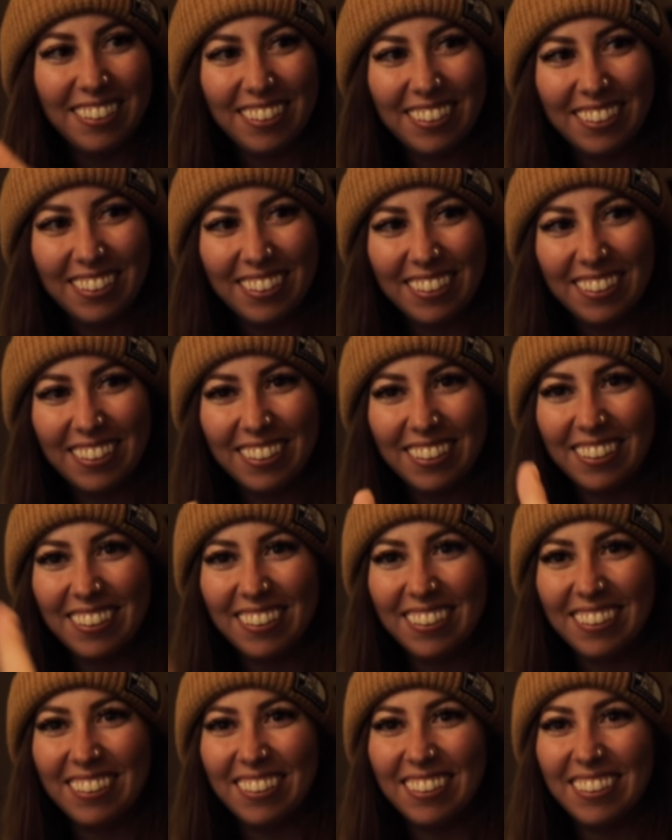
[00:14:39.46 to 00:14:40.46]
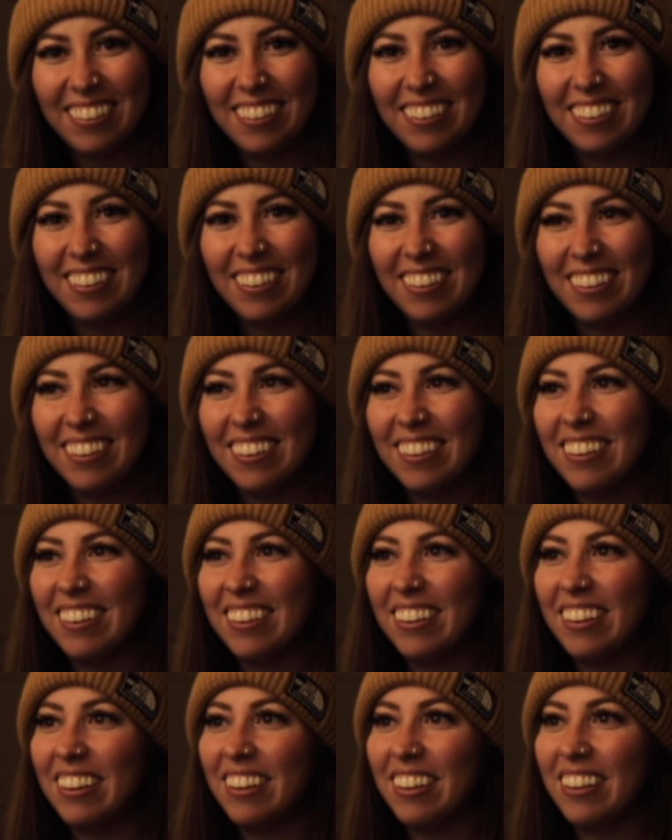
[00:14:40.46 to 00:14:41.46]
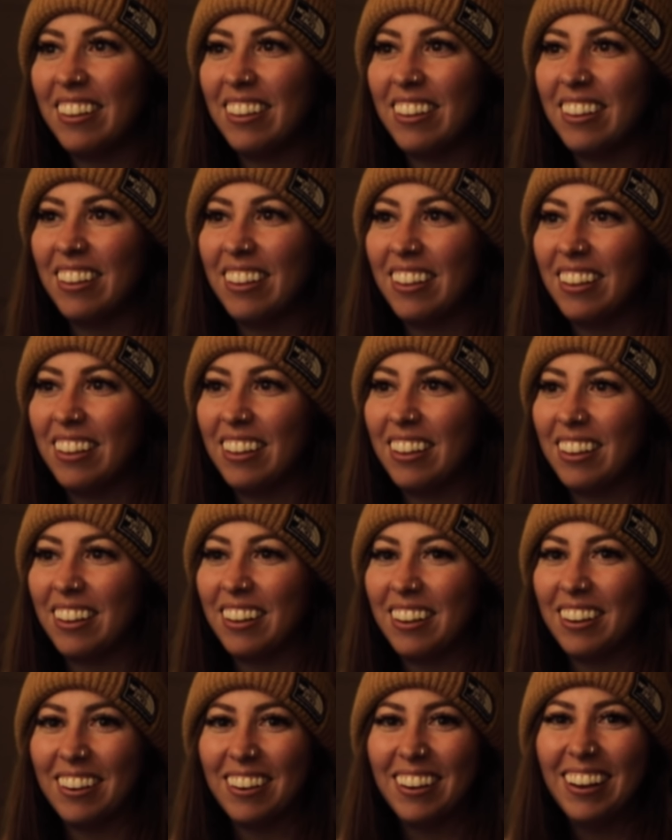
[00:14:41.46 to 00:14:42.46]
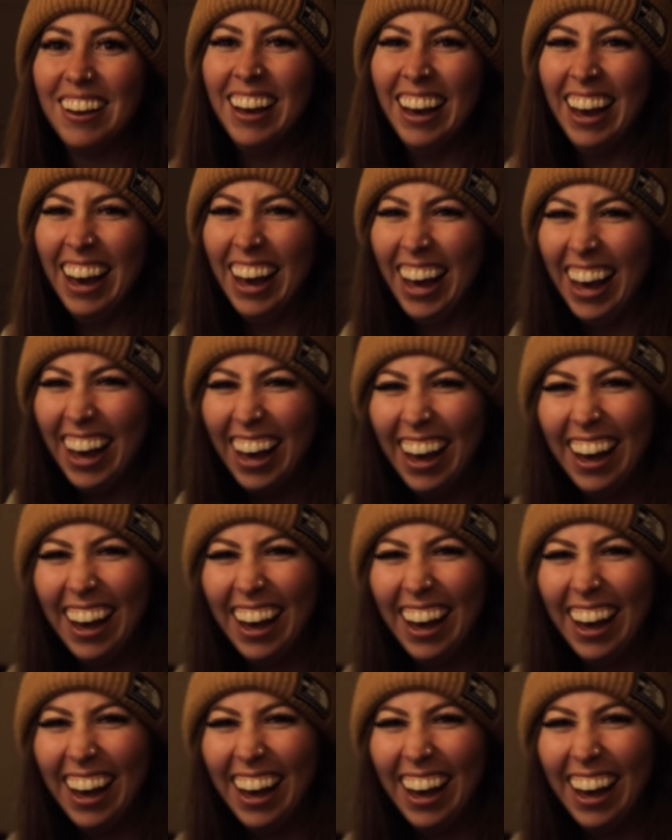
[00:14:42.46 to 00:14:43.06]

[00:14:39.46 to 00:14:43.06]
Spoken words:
This person isn't speaking.